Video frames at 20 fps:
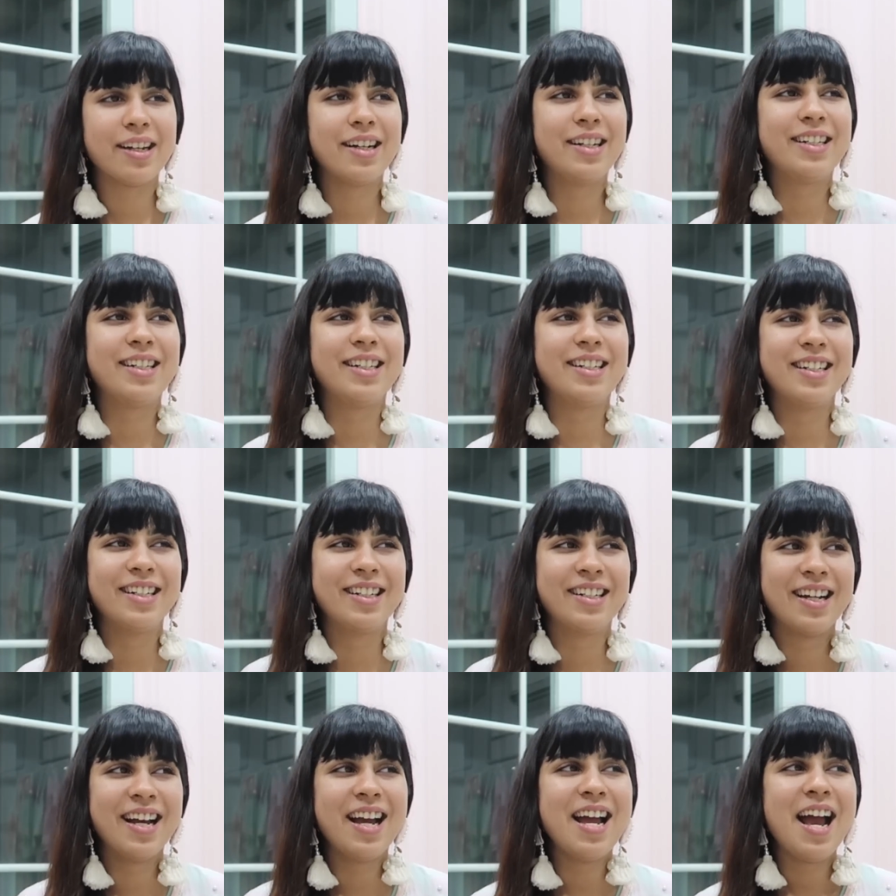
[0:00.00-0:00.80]

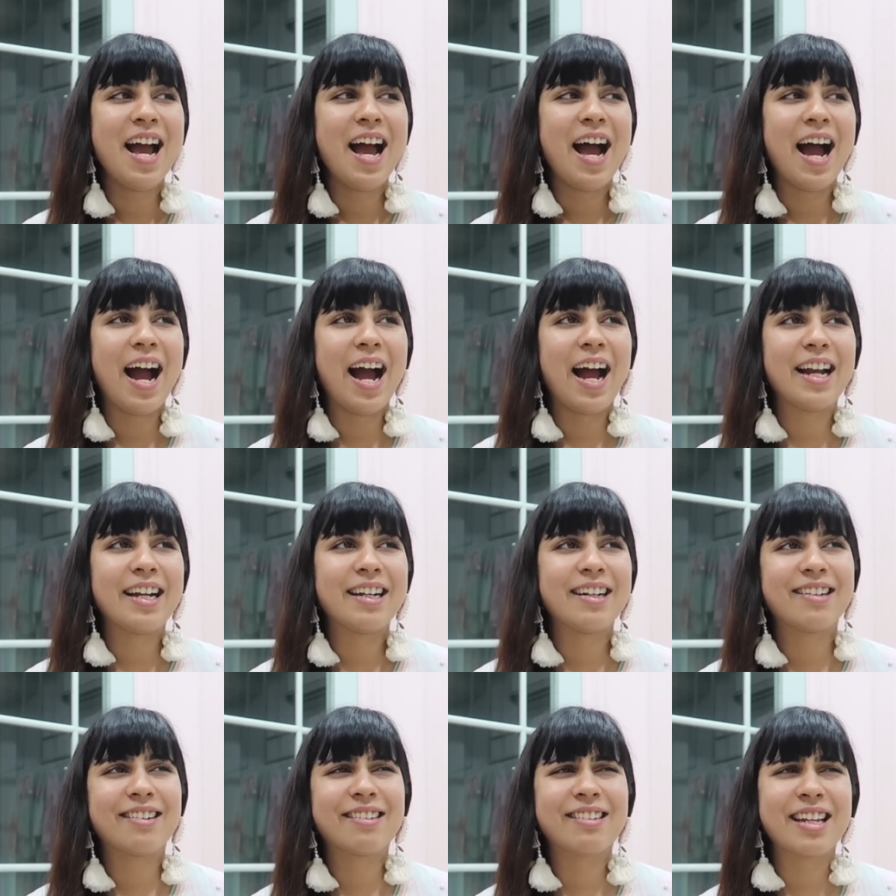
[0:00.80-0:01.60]

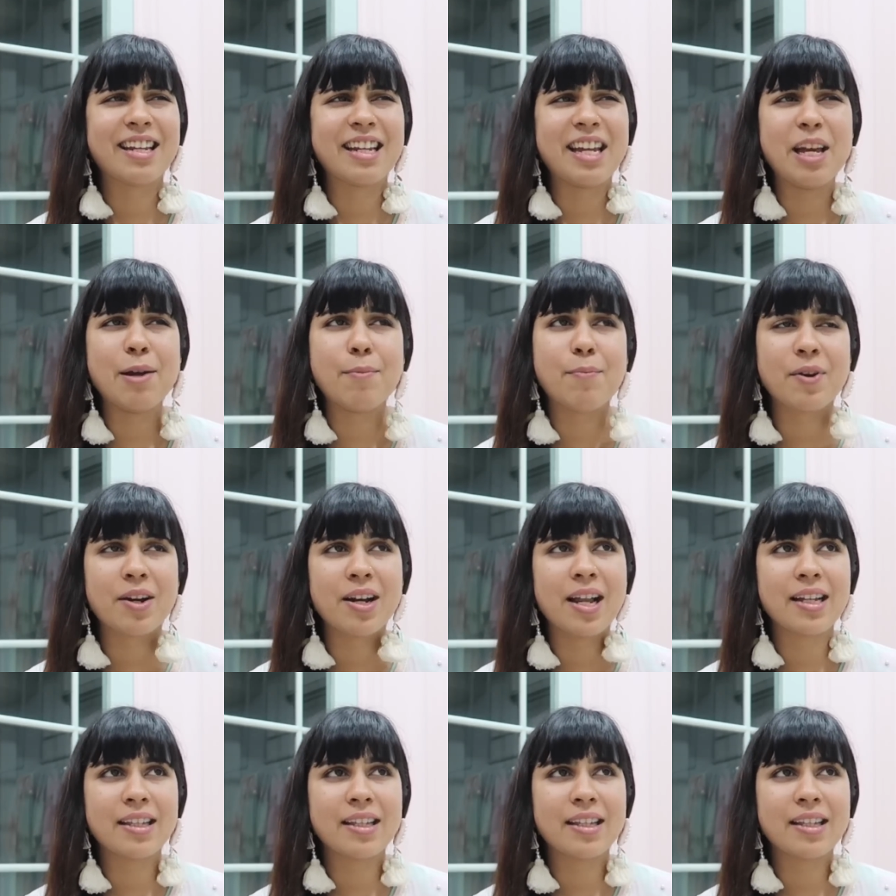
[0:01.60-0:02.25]
And then April,